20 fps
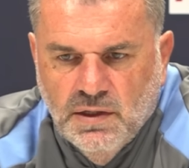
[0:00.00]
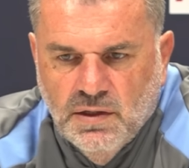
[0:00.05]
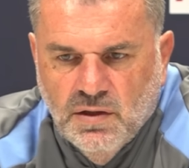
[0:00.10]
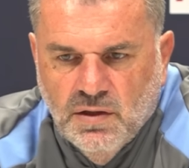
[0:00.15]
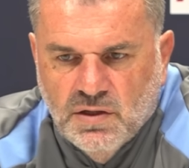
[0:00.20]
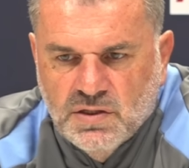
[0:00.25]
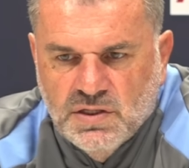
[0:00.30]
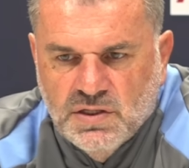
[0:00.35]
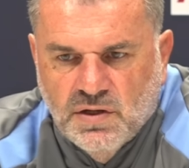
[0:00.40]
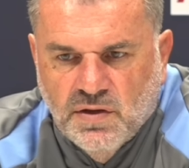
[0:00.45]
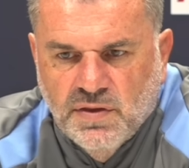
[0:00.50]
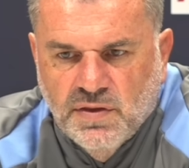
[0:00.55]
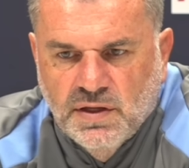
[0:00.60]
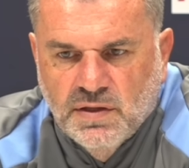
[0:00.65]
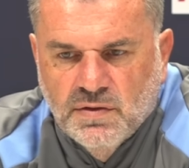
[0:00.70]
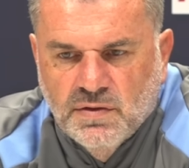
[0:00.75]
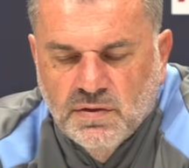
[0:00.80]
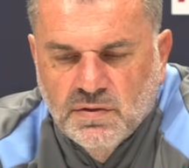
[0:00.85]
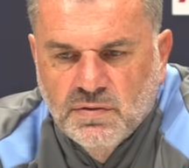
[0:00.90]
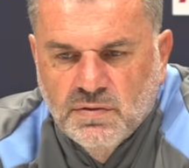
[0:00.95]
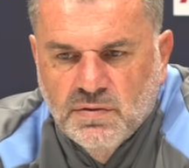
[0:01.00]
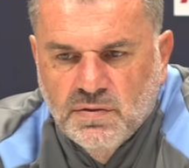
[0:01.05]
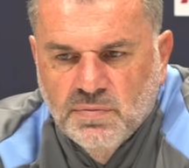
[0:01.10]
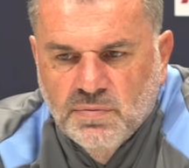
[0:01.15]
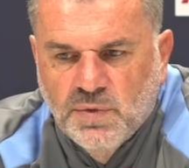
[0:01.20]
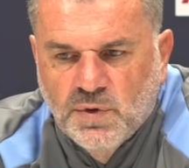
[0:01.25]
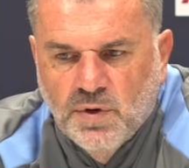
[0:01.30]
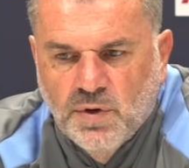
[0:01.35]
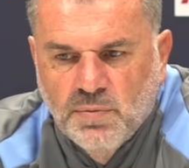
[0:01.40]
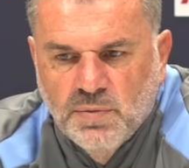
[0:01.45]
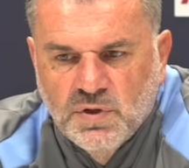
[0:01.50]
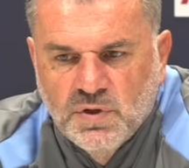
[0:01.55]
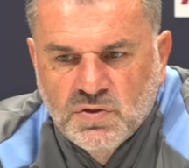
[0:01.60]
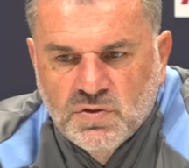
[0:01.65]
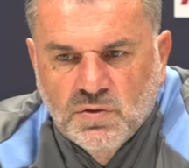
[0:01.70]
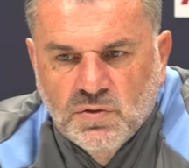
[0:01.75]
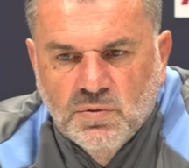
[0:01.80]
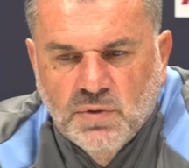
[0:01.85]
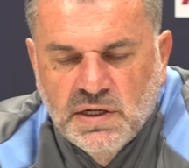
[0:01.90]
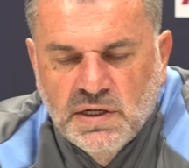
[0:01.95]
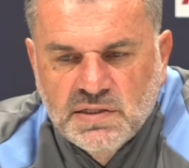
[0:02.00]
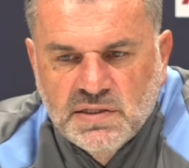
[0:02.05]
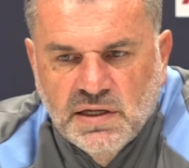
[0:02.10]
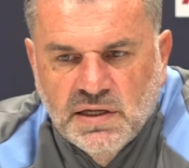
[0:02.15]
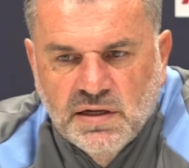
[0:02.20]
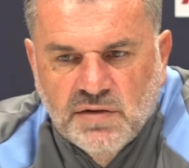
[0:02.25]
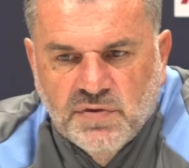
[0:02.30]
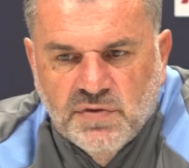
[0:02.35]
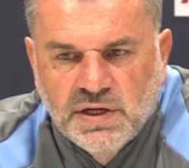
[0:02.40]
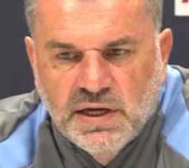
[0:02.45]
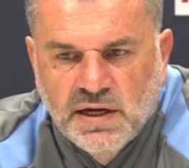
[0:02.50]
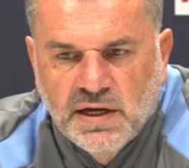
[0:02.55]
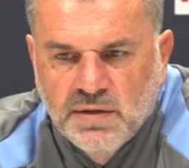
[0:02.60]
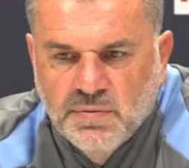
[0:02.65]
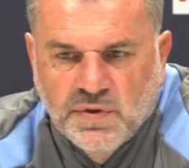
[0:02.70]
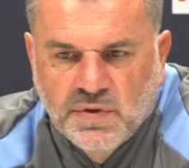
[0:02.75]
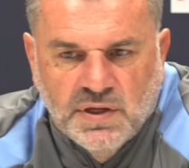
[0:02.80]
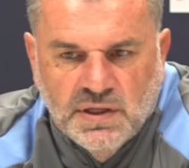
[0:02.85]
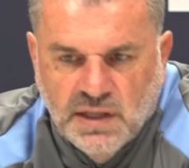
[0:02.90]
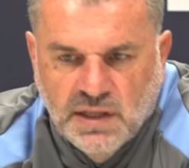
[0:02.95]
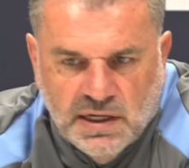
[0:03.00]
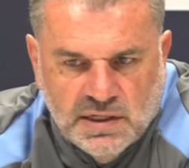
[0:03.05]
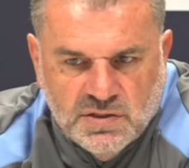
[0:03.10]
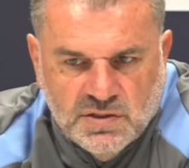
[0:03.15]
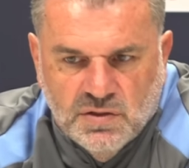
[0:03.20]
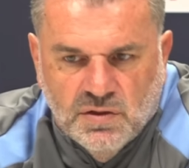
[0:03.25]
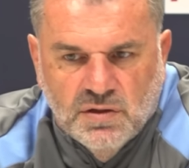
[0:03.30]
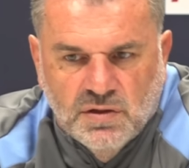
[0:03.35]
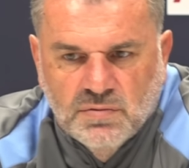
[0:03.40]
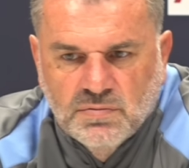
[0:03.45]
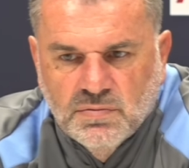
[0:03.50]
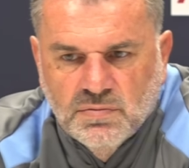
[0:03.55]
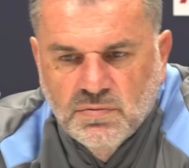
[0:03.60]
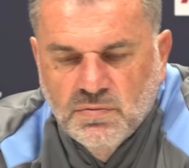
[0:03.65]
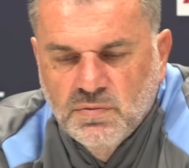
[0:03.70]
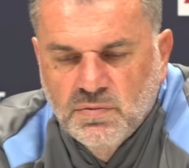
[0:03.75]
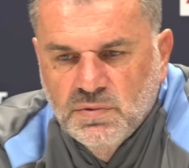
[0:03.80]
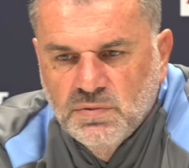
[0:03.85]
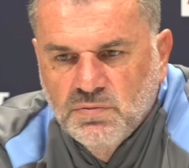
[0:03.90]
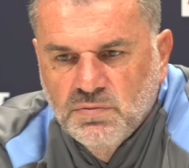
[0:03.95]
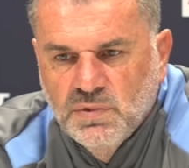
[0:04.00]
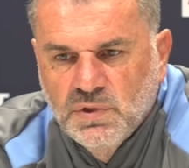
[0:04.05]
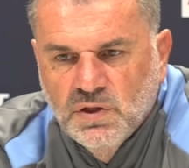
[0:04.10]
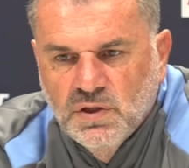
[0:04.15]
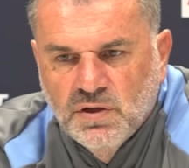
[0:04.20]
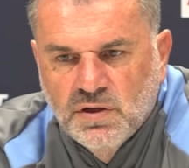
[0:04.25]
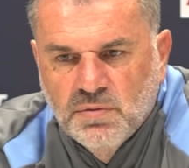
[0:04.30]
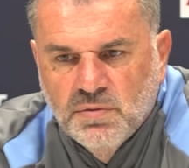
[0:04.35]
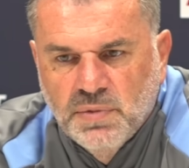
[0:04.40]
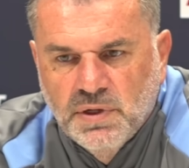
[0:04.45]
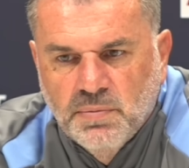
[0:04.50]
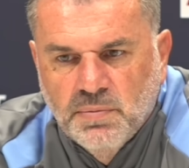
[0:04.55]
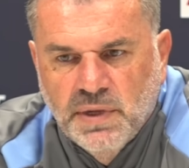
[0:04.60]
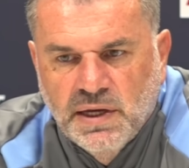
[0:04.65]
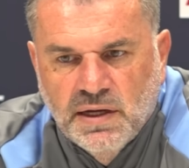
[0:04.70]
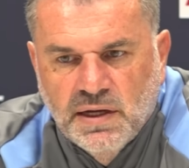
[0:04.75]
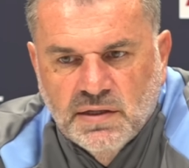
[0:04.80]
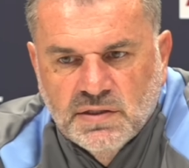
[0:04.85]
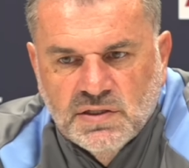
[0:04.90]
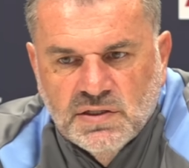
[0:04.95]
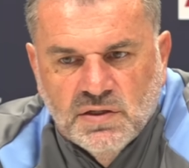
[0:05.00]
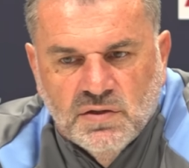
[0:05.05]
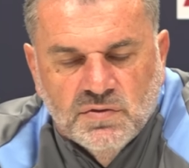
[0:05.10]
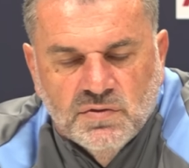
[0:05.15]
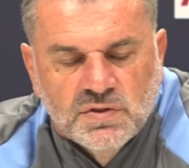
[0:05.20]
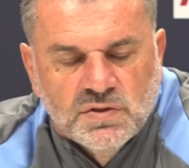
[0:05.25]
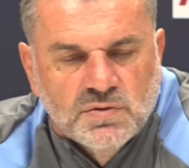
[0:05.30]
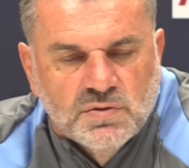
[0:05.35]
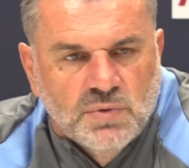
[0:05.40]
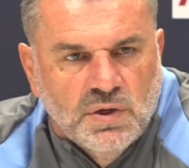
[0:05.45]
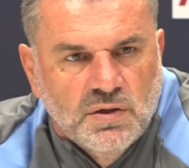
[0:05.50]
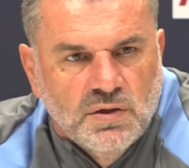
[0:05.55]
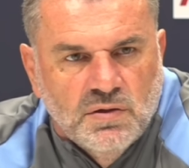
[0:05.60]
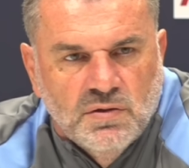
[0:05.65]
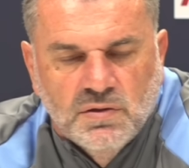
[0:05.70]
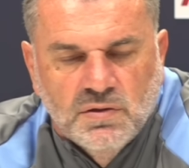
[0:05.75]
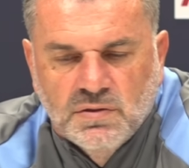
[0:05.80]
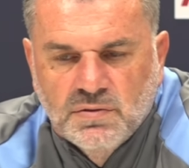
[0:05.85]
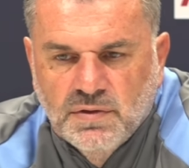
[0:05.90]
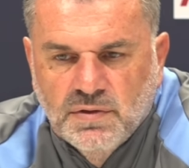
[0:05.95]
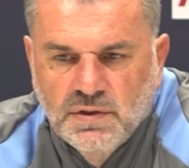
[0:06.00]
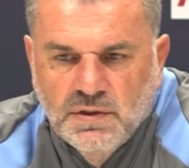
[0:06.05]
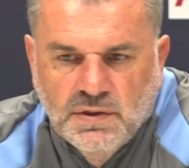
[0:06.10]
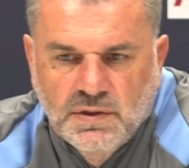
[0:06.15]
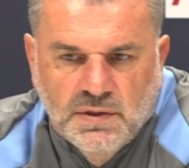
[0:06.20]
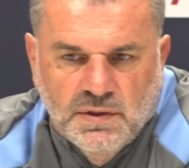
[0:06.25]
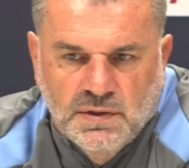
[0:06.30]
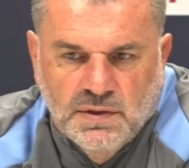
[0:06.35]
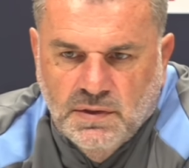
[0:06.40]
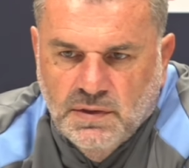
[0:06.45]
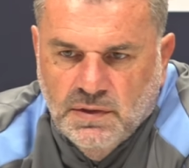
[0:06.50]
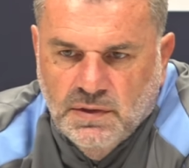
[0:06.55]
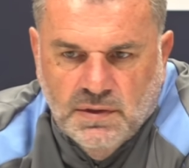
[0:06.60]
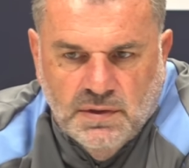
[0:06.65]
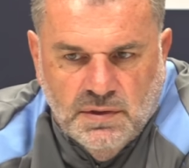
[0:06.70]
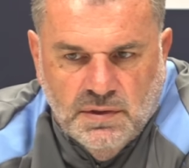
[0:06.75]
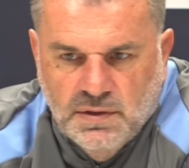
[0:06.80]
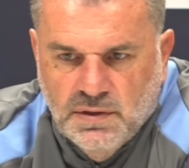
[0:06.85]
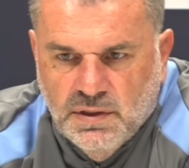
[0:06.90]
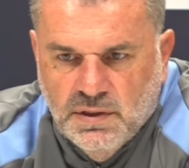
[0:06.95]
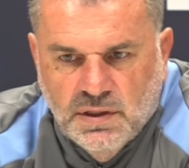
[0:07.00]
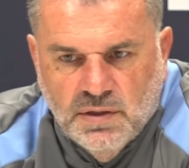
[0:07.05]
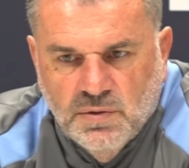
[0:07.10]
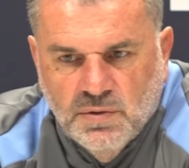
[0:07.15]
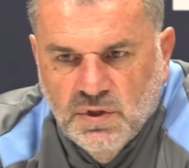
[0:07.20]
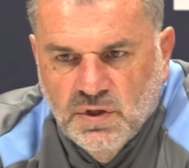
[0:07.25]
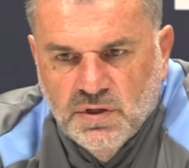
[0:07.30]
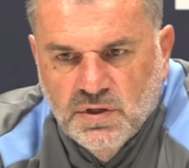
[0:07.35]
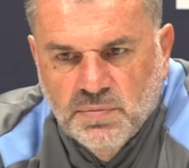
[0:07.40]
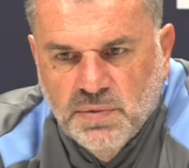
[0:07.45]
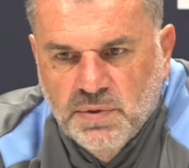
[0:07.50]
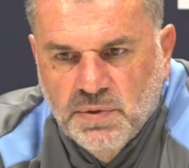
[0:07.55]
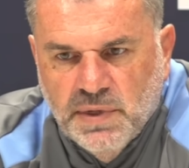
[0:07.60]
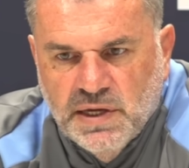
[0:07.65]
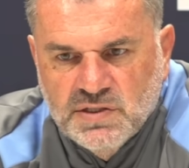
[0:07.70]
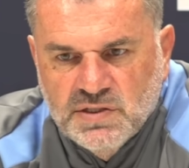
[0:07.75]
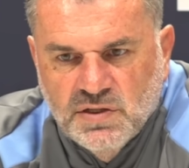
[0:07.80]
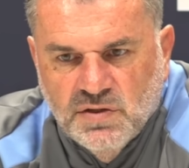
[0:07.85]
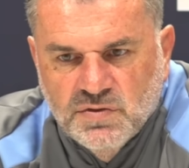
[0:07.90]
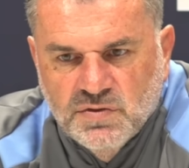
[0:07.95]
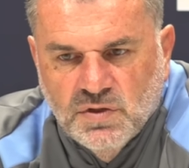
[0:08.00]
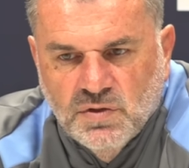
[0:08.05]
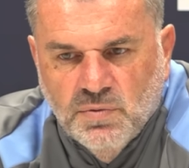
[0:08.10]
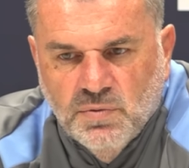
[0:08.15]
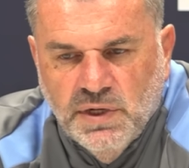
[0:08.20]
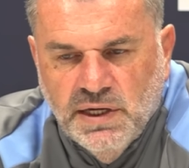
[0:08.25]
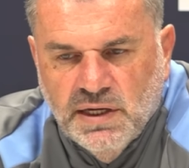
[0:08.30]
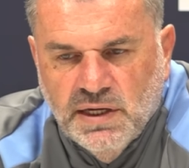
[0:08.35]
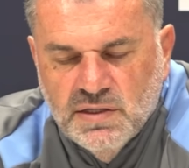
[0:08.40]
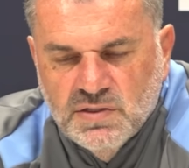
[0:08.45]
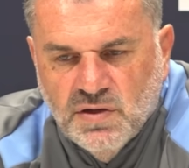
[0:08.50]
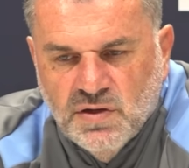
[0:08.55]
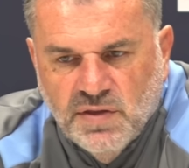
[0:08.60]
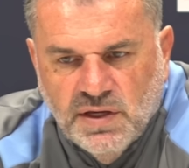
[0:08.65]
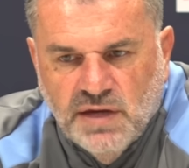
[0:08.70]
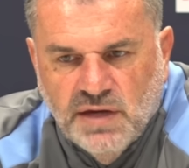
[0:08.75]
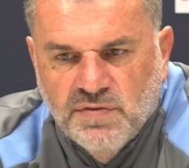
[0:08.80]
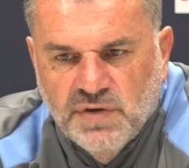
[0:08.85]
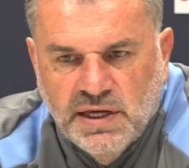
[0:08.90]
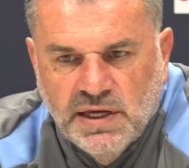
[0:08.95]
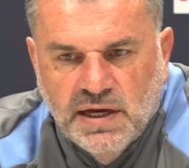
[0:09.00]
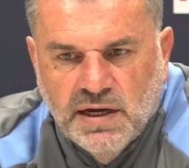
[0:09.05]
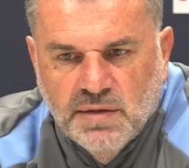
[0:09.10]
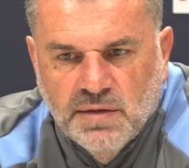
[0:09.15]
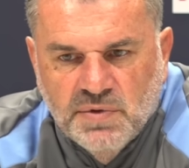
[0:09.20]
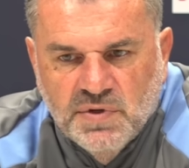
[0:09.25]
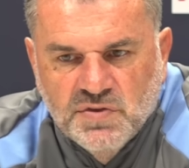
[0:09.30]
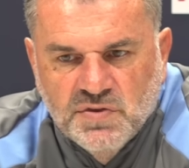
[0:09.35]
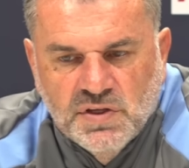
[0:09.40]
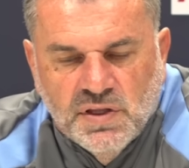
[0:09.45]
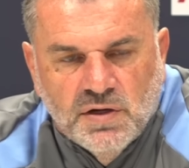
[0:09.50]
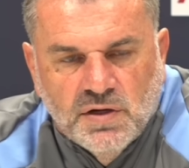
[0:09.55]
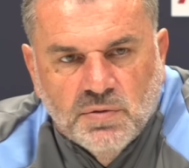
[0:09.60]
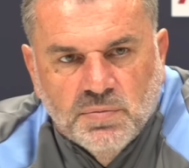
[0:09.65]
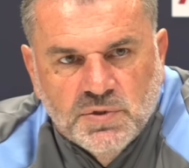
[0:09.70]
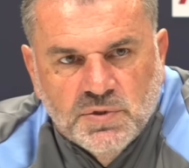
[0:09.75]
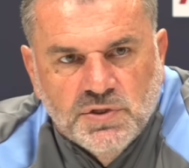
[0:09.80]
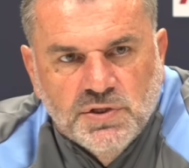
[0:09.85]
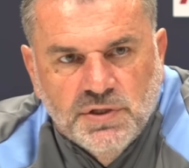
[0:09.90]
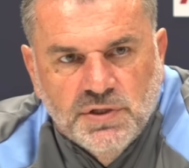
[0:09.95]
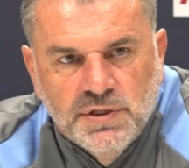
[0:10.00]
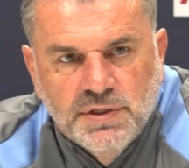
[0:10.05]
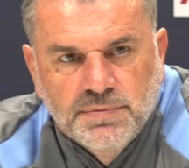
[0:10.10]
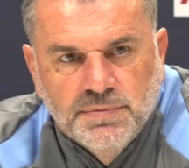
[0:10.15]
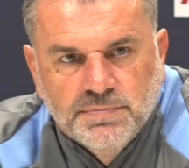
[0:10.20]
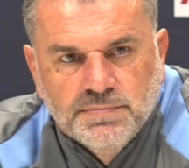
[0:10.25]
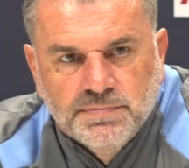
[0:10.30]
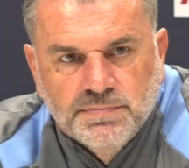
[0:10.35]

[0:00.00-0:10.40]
like I said, I think the barometer's always there every game. I think last night we learned a bit about ourselves as well, and you know, we learned a bit about ourselves on the weekend. So I think every game gives you that opportunity.